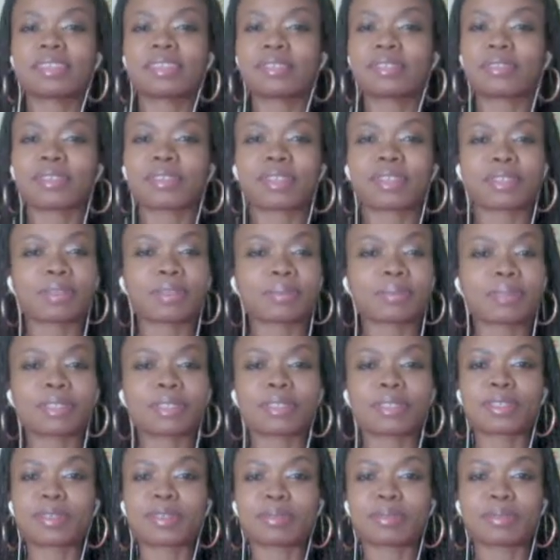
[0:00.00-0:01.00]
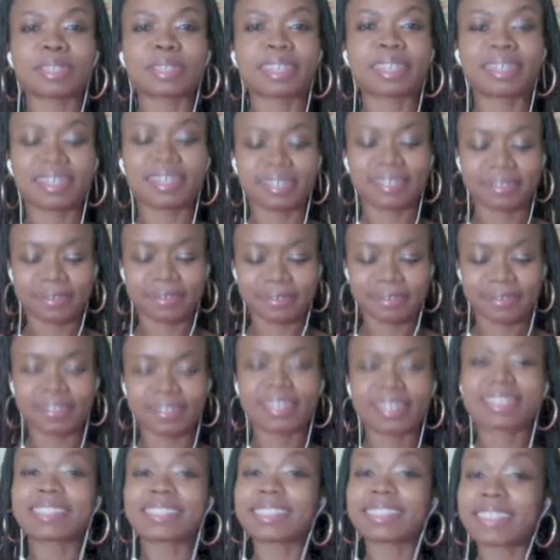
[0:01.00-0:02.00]
human to human love,
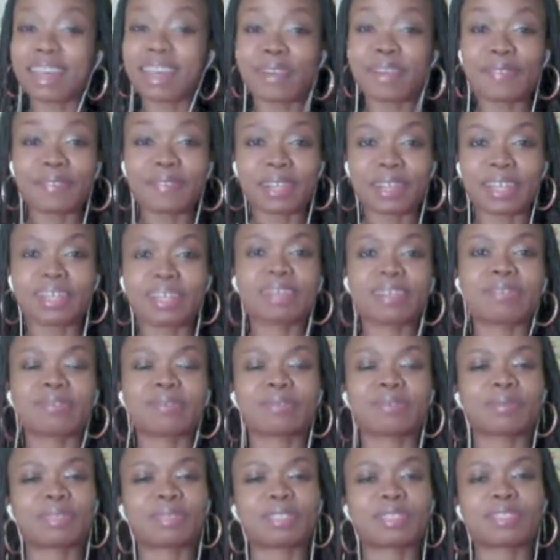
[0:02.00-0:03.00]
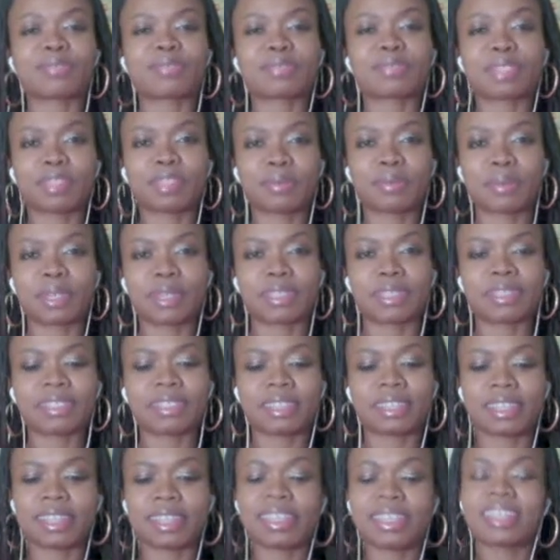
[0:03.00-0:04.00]
self-love, which is really what
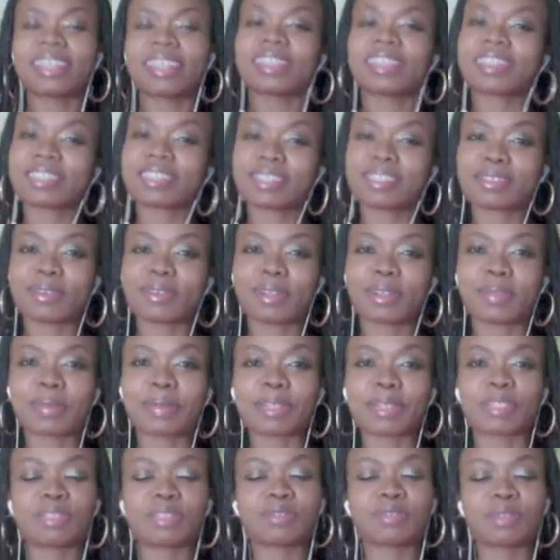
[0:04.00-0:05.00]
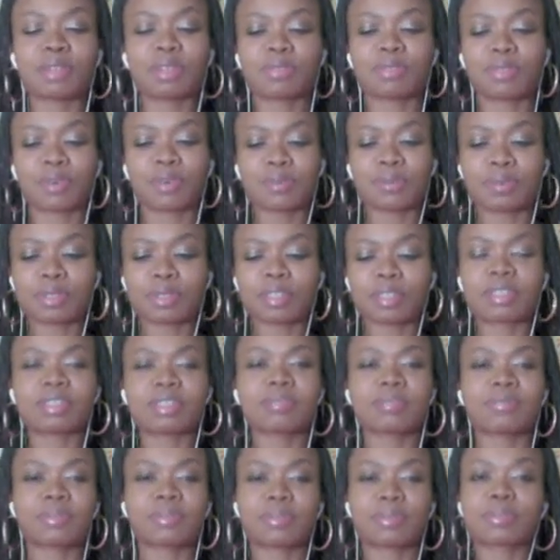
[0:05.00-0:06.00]
this is all about too. And
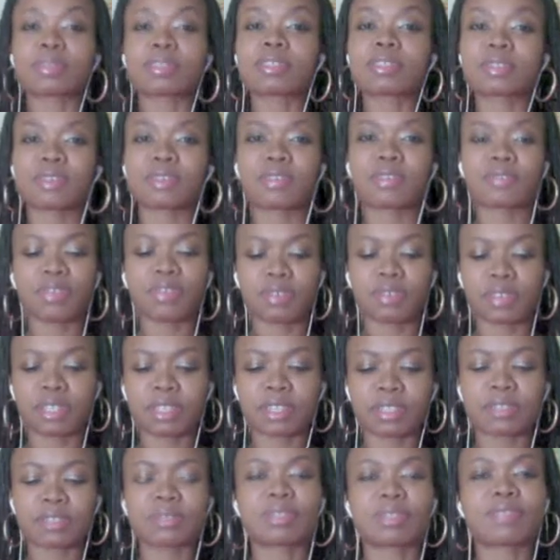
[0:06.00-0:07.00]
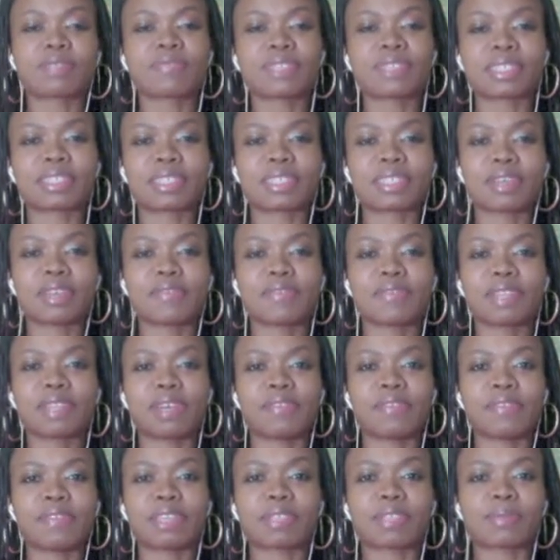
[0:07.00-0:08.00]
roses are very conducive to
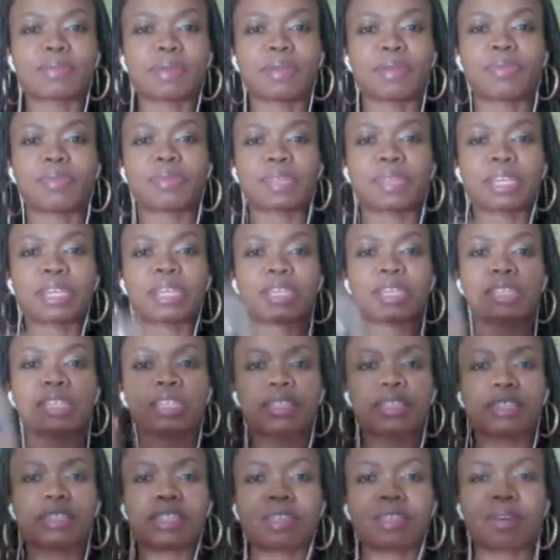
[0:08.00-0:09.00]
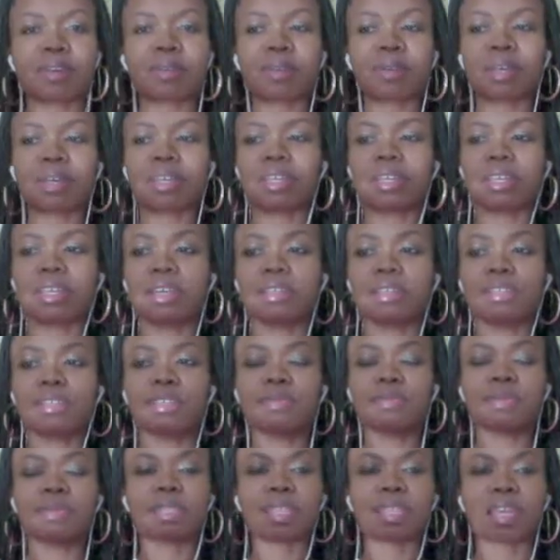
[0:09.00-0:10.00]
self-love as well. So I
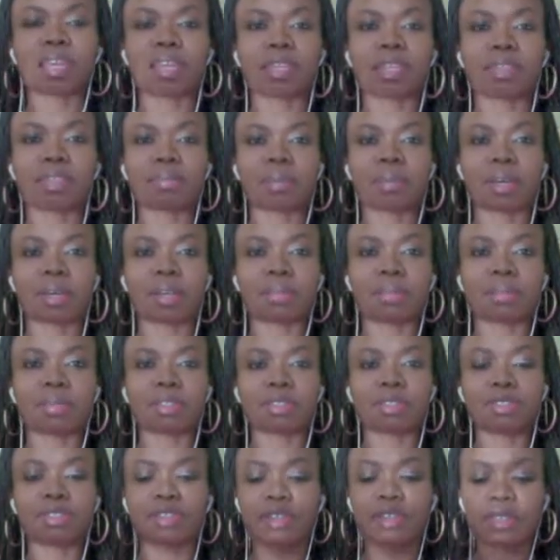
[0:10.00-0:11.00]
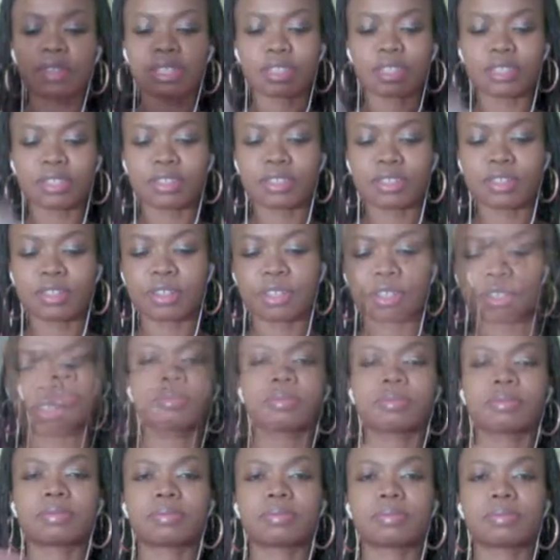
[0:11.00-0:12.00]
just put that in the bottom of the jar to get started.
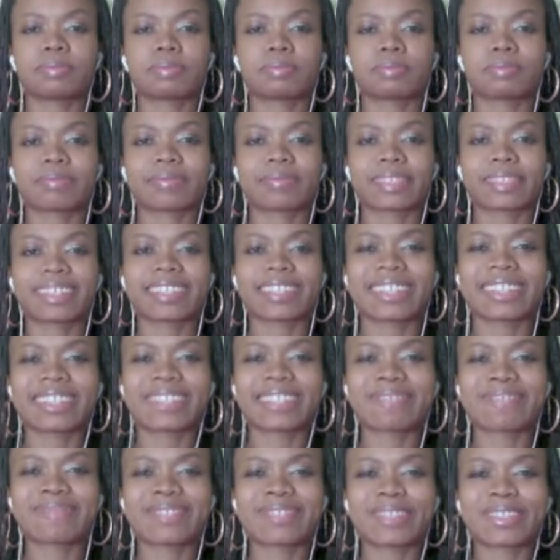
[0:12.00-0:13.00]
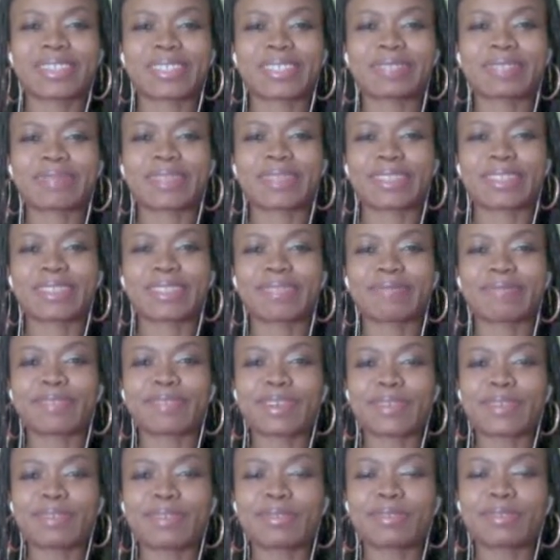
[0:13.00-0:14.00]
Next, I'm starting to put in the
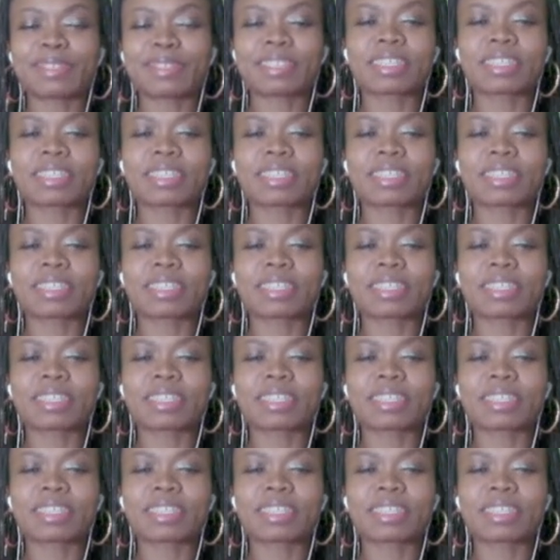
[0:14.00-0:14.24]
rose.